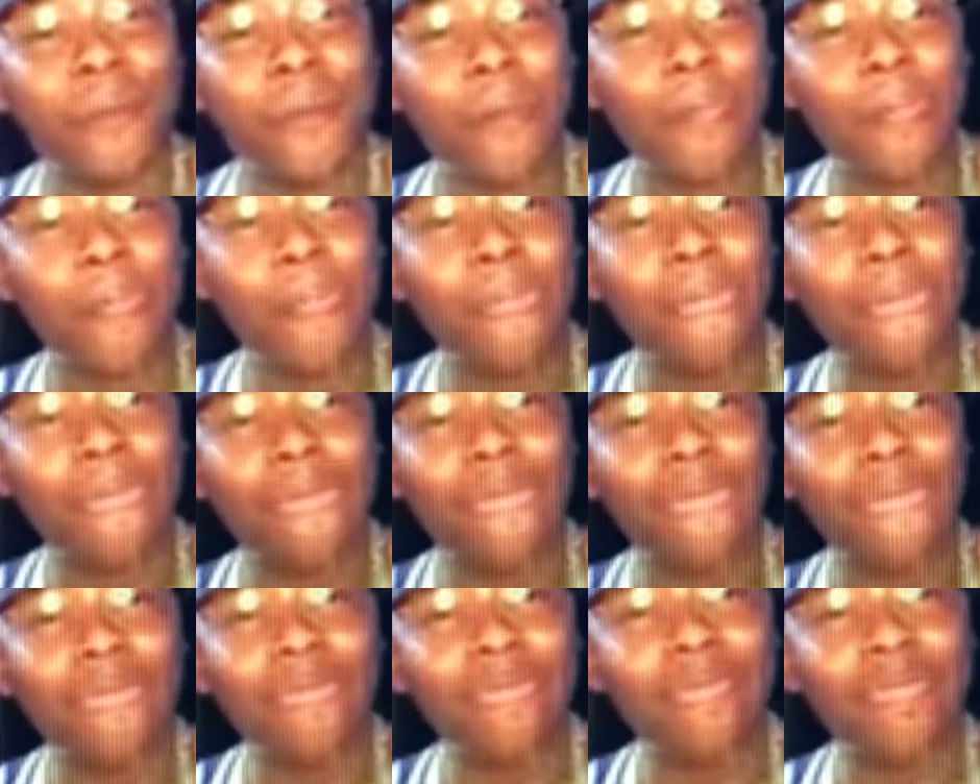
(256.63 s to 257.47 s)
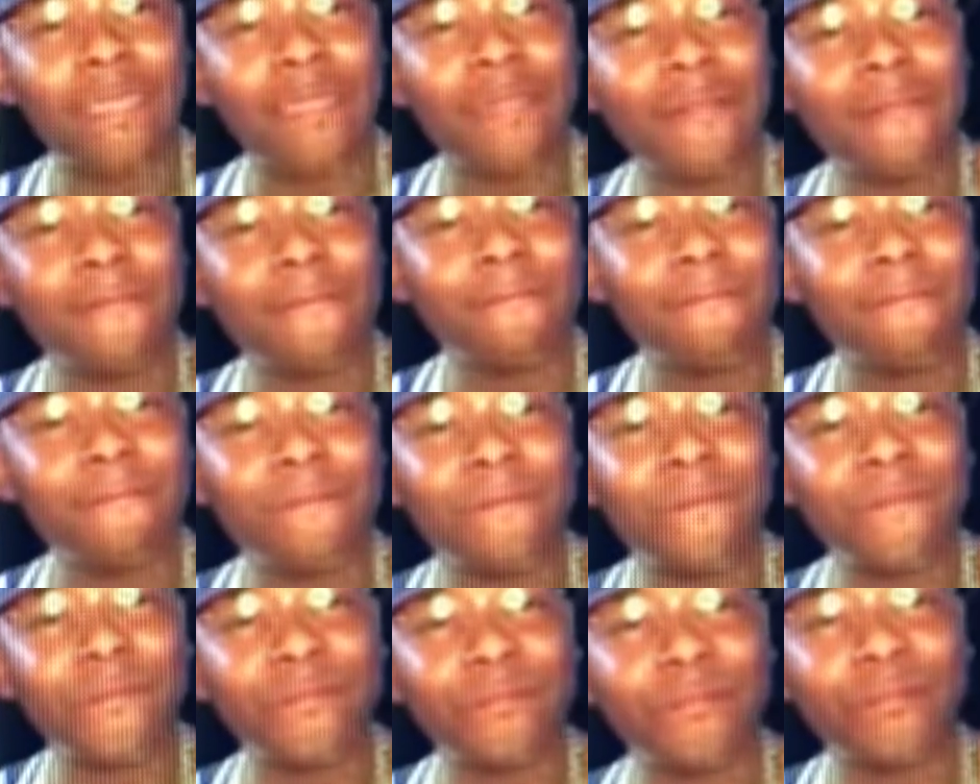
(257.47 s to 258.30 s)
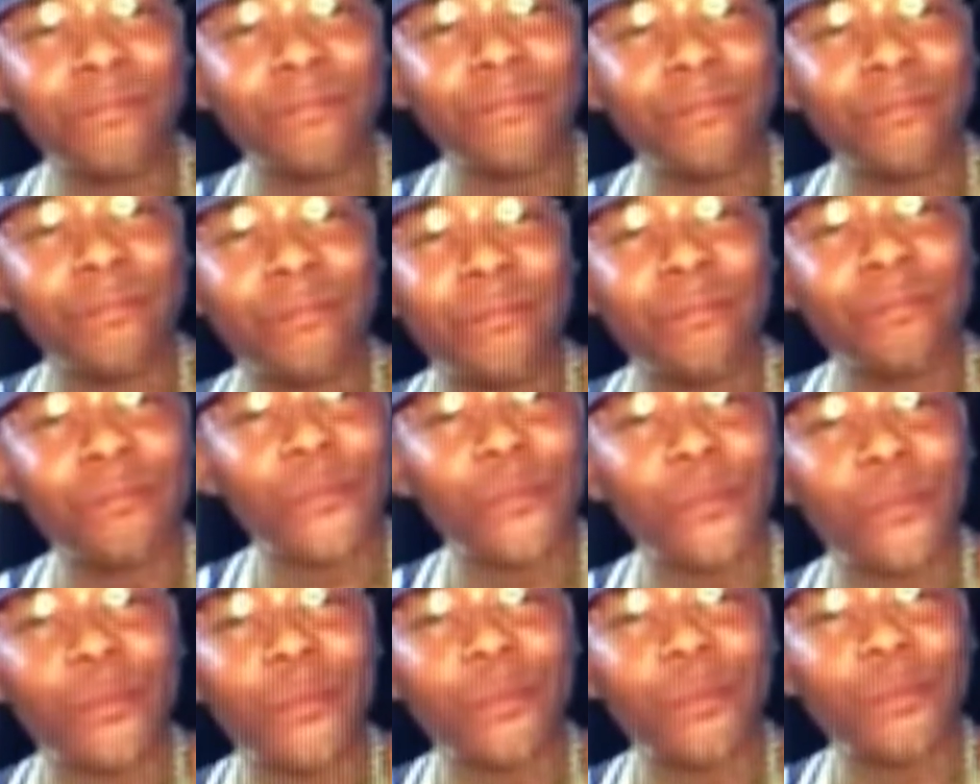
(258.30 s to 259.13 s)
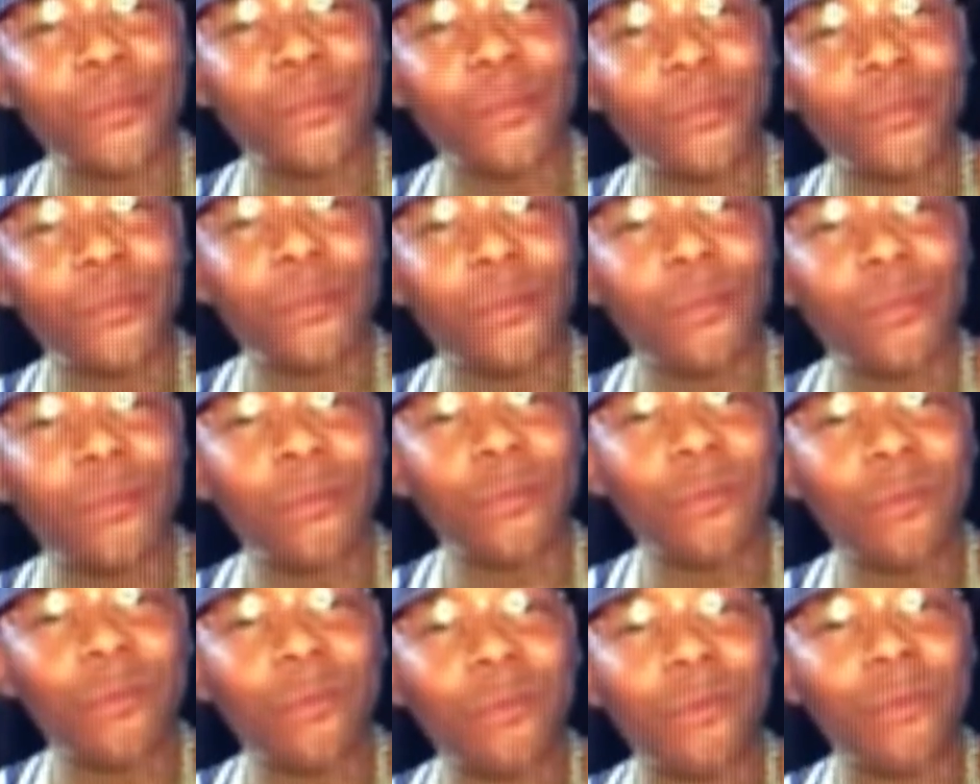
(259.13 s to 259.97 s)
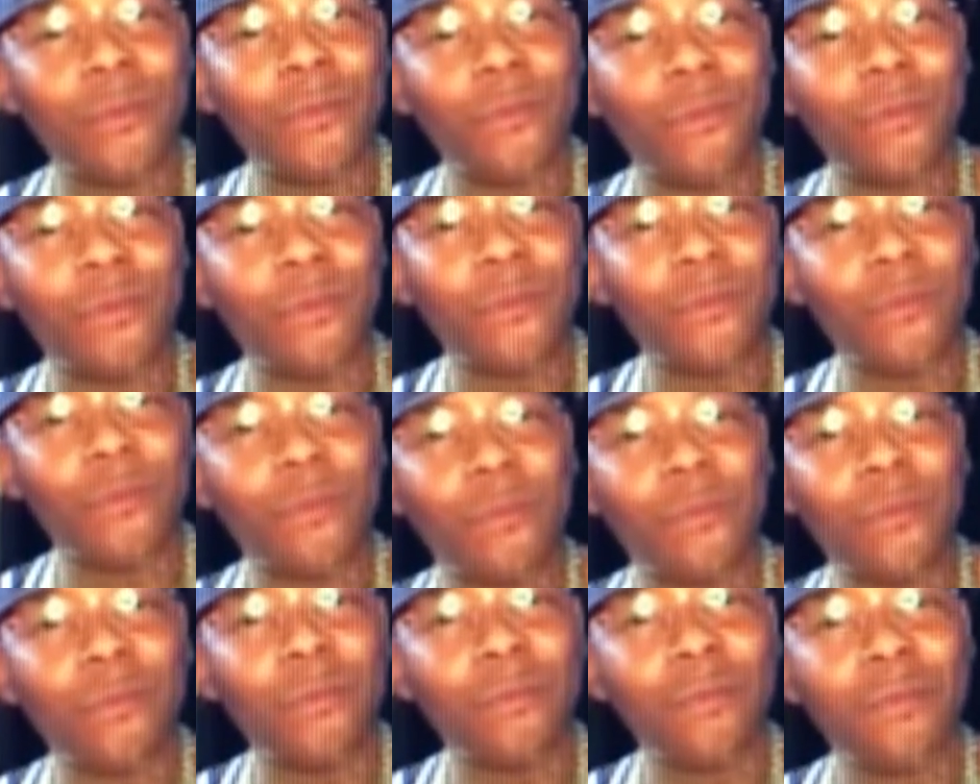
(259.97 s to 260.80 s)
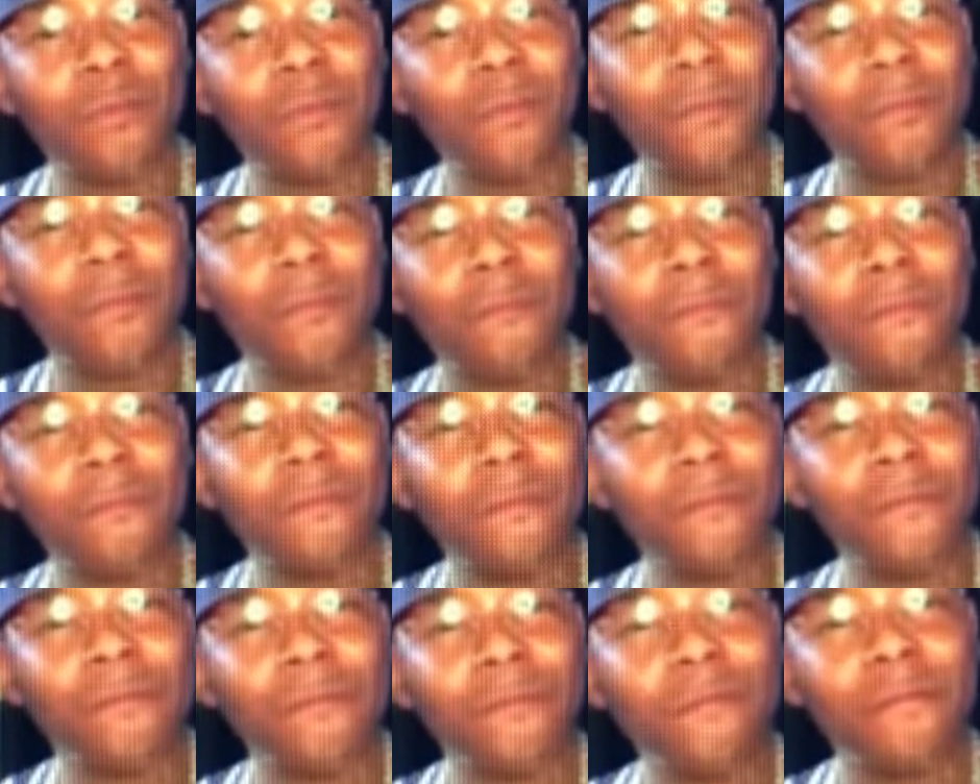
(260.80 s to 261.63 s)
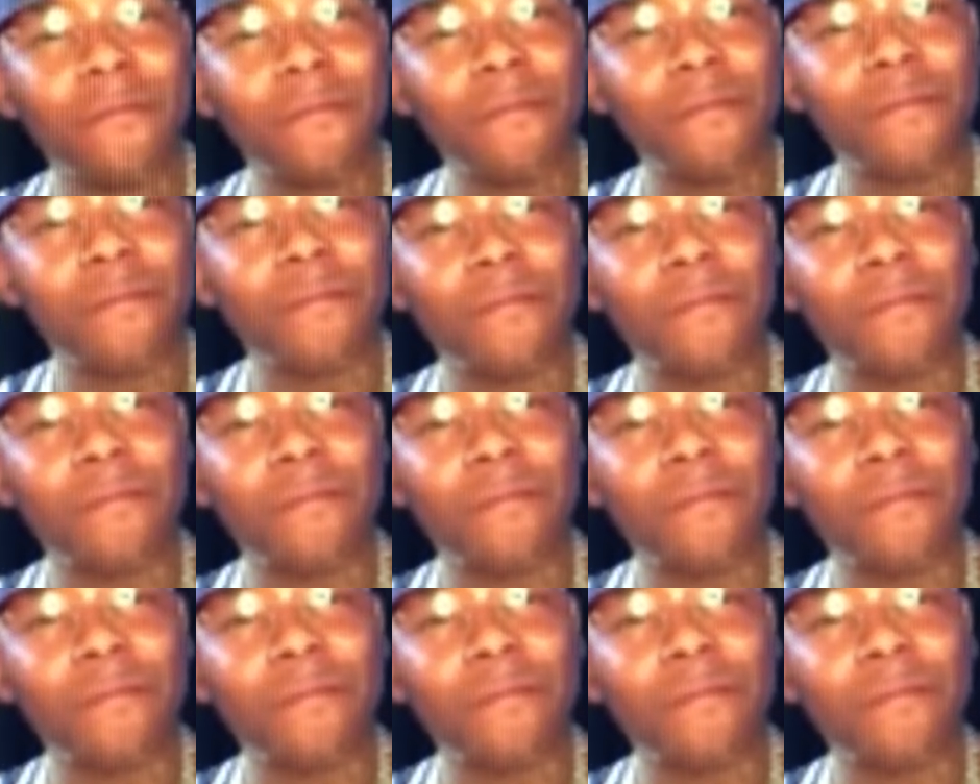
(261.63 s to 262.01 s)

No one is speaking in this clip.